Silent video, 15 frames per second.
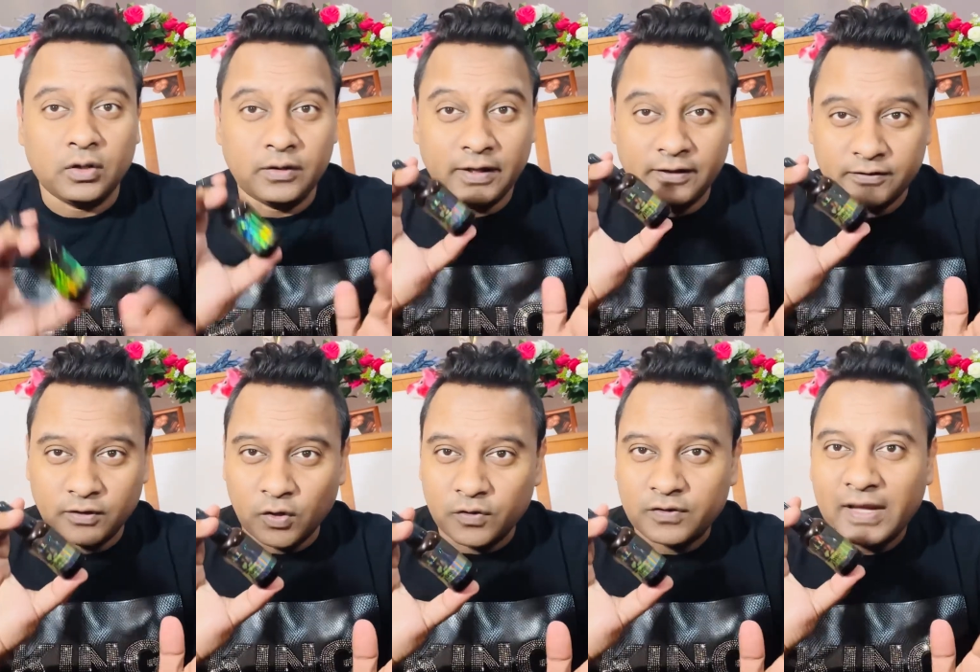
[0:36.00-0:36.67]

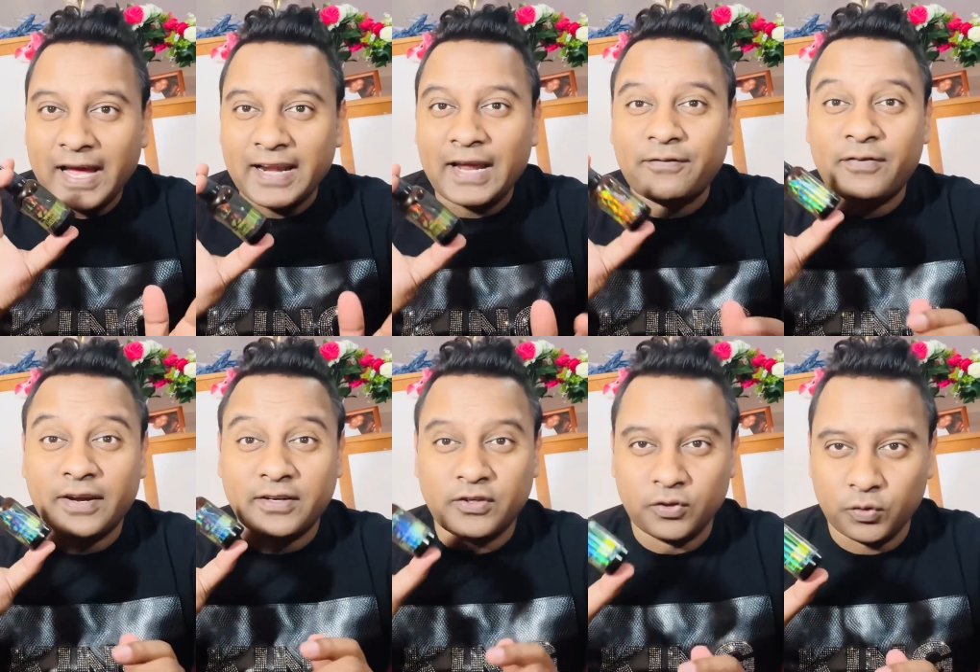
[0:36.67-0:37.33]
There's no side
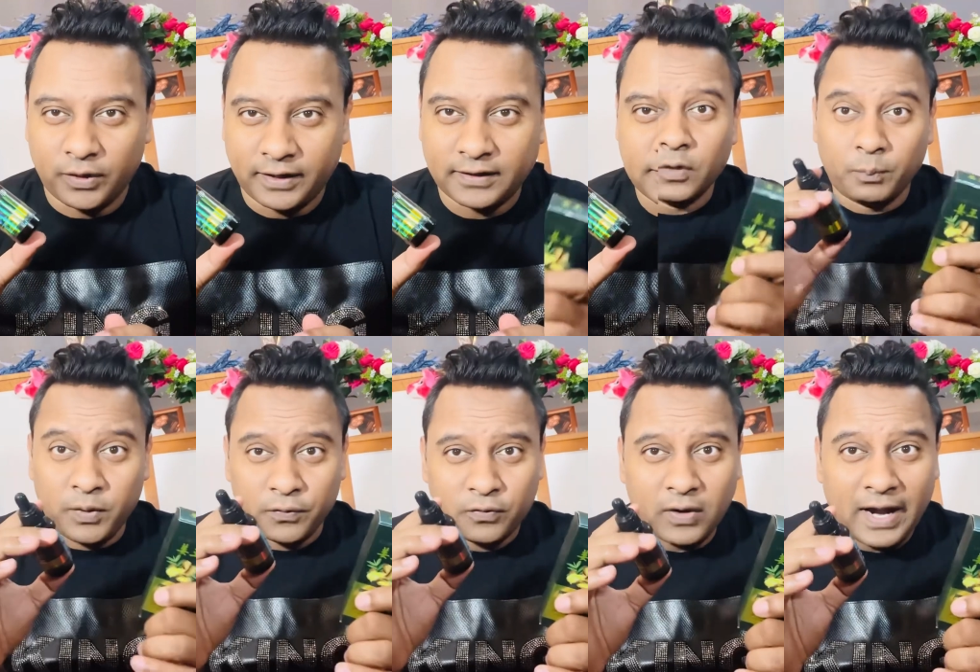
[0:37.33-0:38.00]
effect to it. So
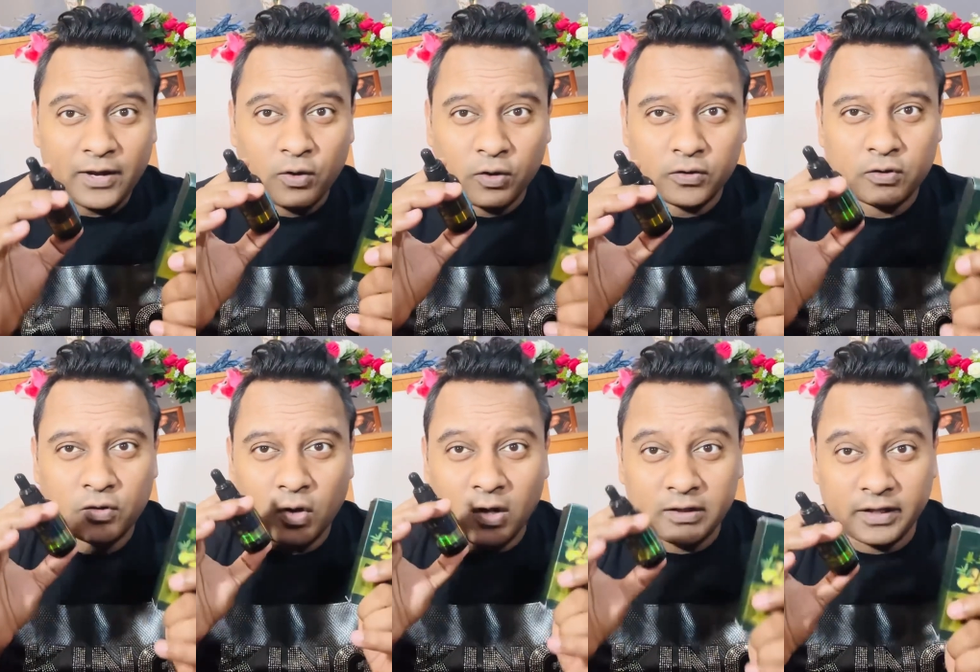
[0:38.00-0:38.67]
before I go
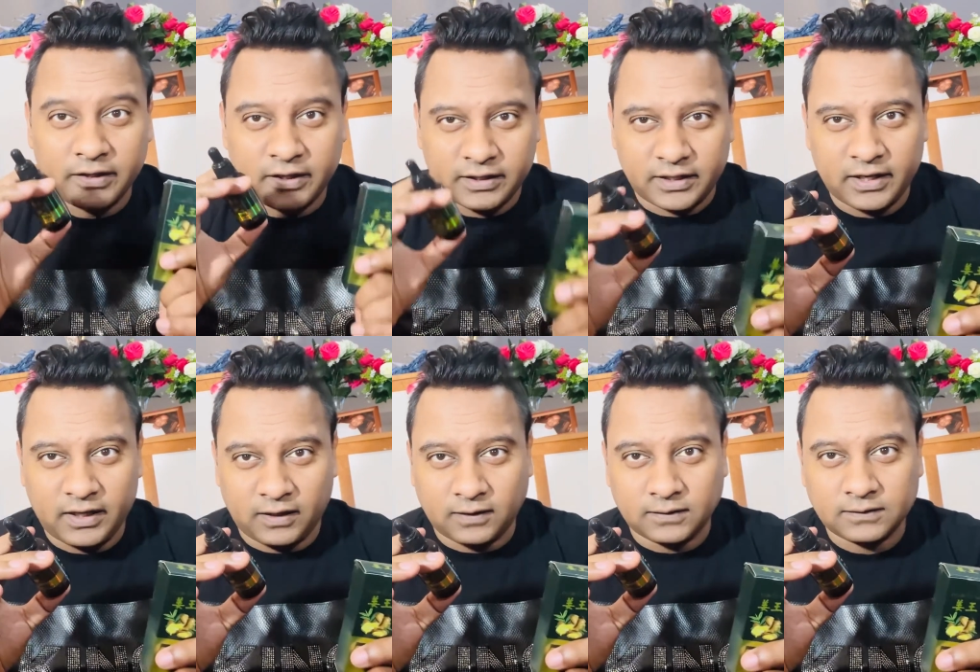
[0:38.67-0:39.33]
through all the
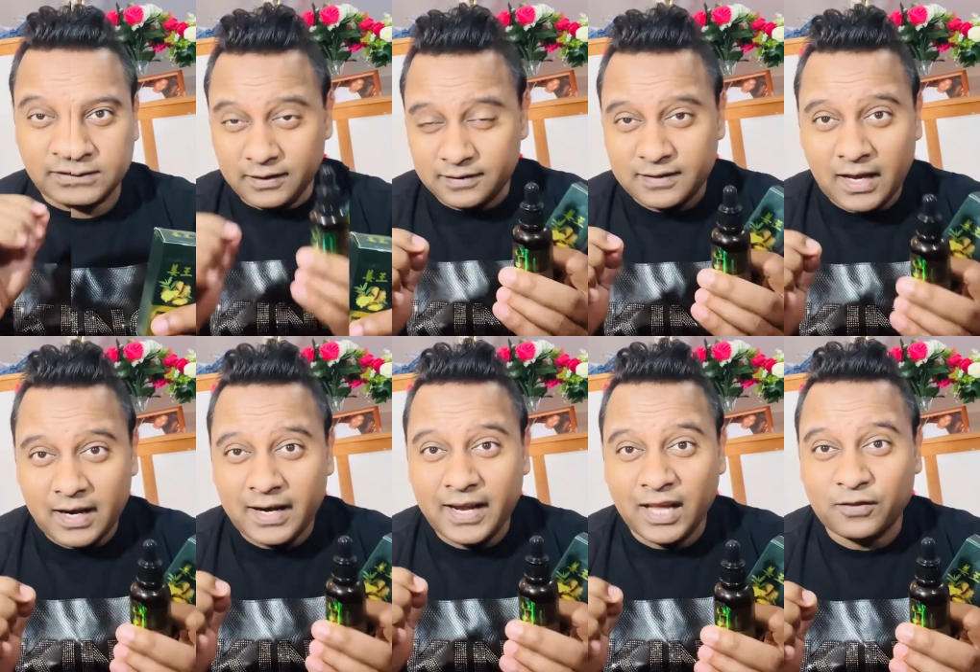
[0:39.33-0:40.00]
detail, this
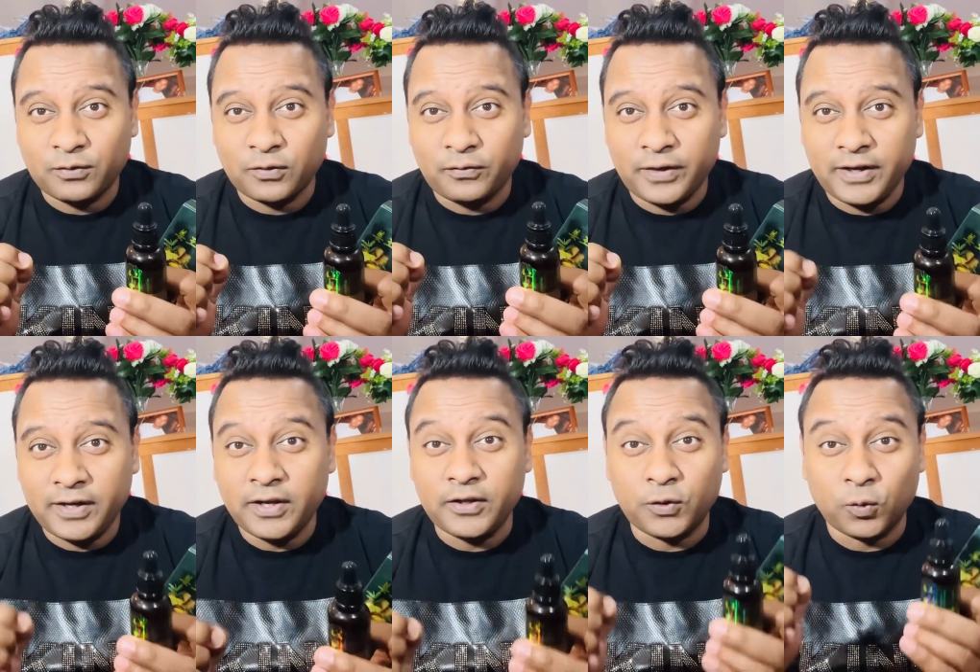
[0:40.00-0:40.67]
kind of helpful
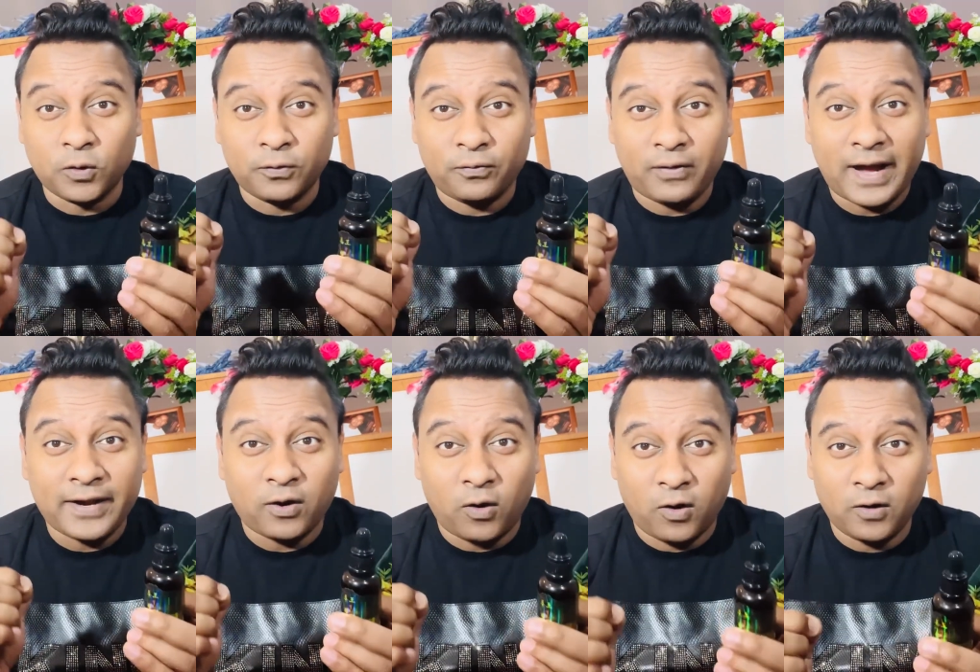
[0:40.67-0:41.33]
video you will
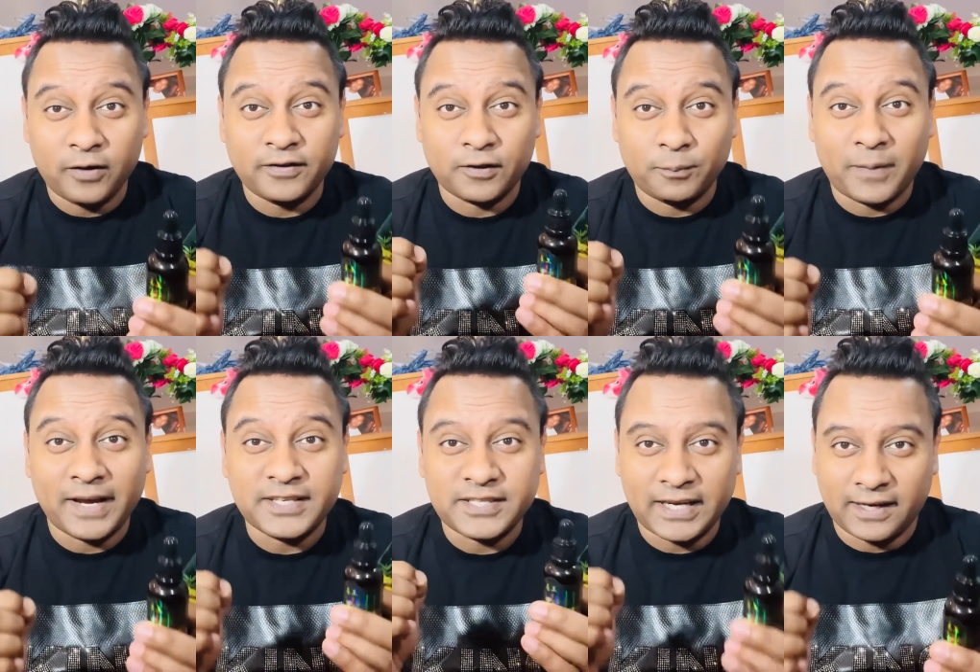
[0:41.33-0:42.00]
find always in
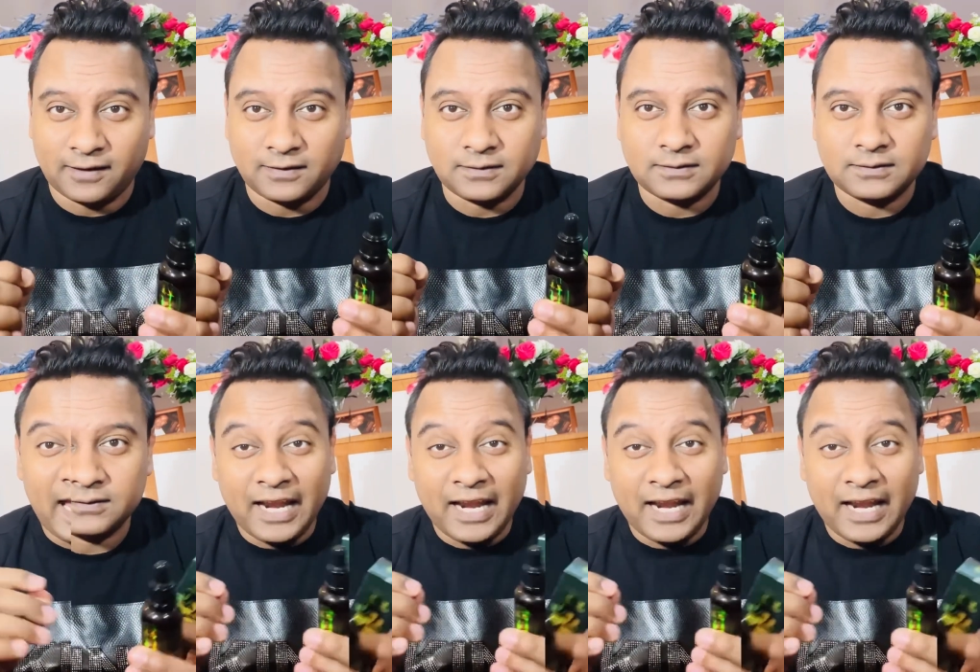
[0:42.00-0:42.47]
my channel.